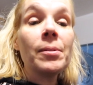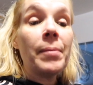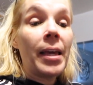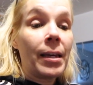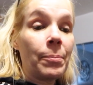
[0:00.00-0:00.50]
to
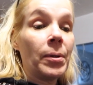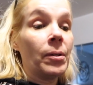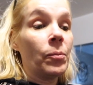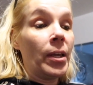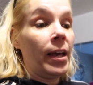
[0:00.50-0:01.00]
make,
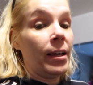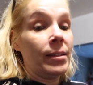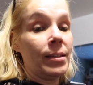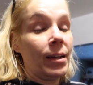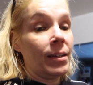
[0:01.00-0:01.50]
but we
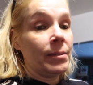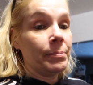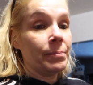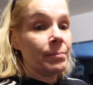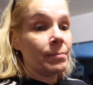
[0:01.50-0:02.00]
had
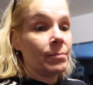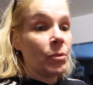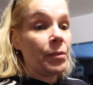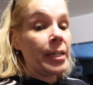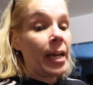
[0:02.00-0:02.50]

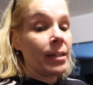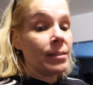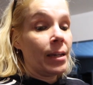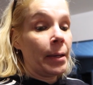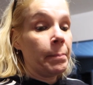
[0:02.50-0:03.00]
we ran out
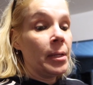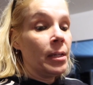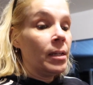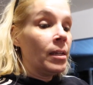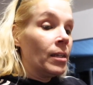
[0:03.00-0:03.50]
of time.
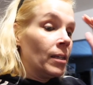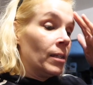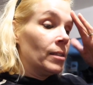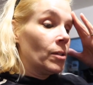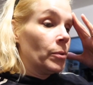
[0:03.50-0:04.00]

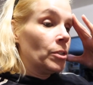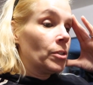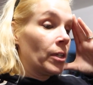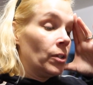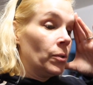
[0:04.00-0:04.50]
So we're
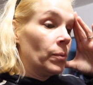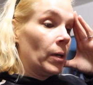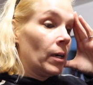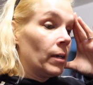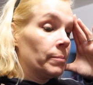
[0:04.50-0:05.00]
just
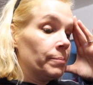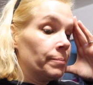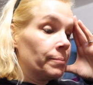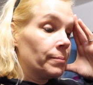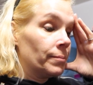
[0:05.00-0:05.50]
gonna
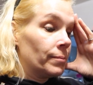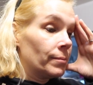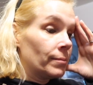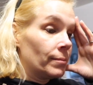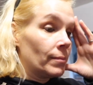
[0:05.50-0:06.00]

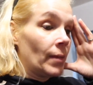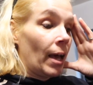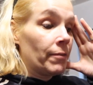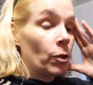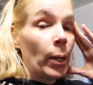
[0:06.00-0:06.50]

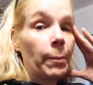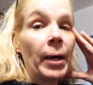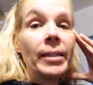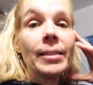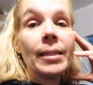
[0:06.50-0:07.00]
have a quick
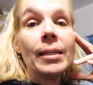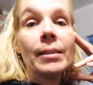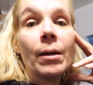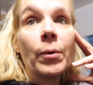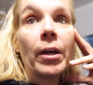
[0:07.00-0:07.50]
bite to eat,
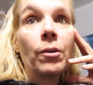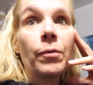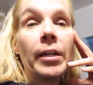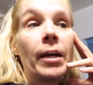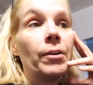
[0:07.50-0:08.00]
and then we gotta
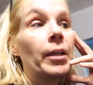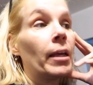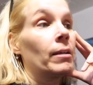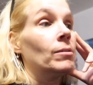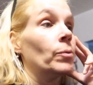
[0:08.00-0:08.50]
run out
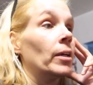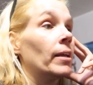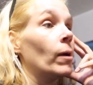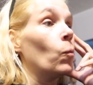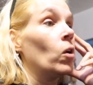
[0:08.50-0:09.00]
again because we
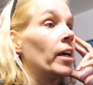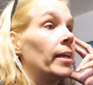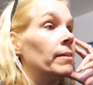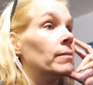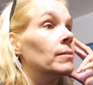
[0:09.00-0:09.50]
gotta get
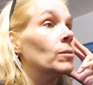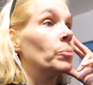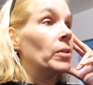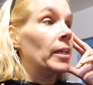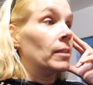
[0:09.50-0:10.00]
wine to
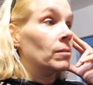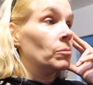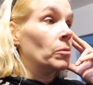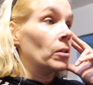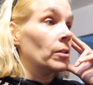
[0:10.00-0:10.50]
bring
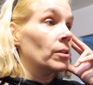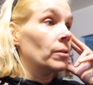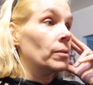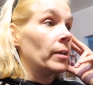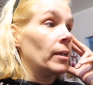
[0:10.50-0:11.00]

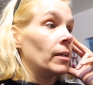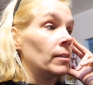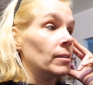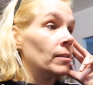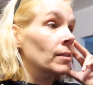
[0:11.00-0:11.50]
tomorrow
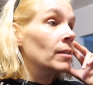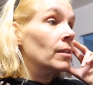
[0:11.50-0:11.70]
and